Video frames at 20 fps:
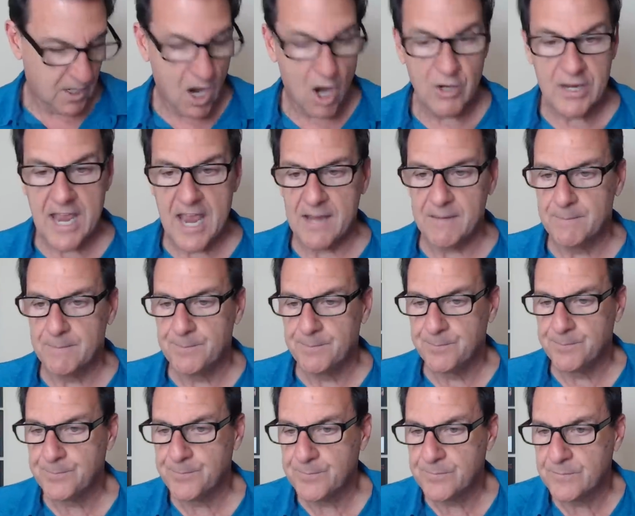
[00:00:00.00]
okay.
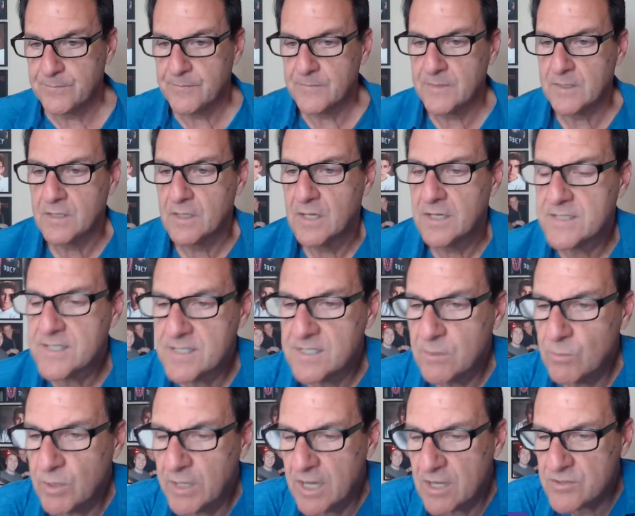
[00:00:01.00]
Let's
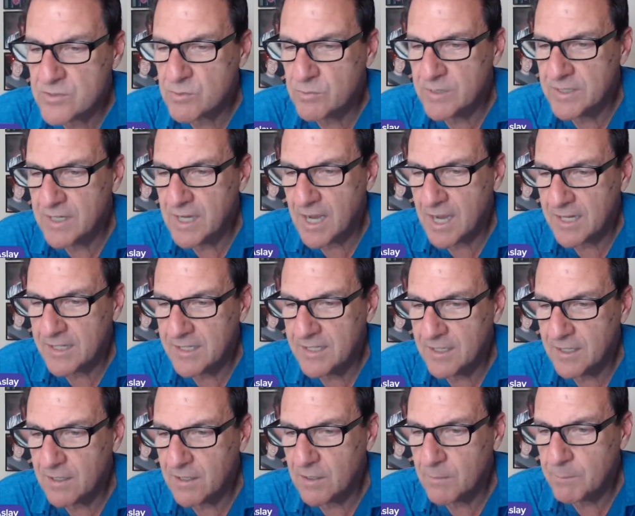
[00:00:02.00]
see what else we got
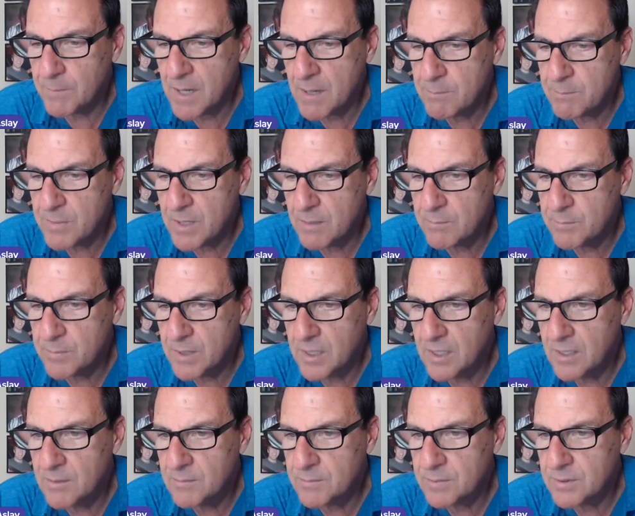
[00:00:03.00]
here. Bump, bump,
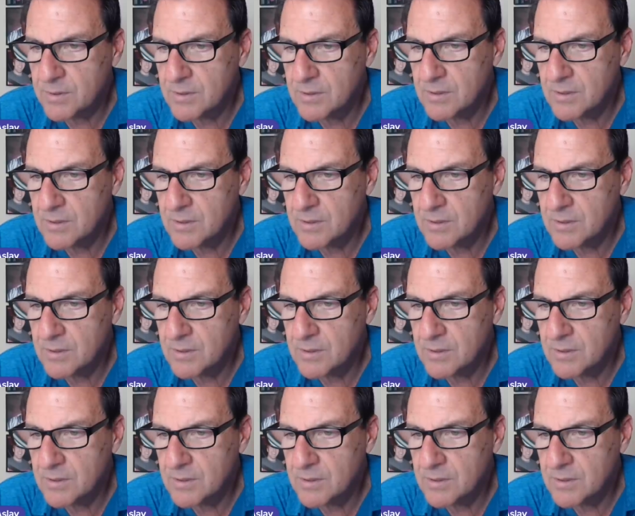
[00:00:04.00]
bump.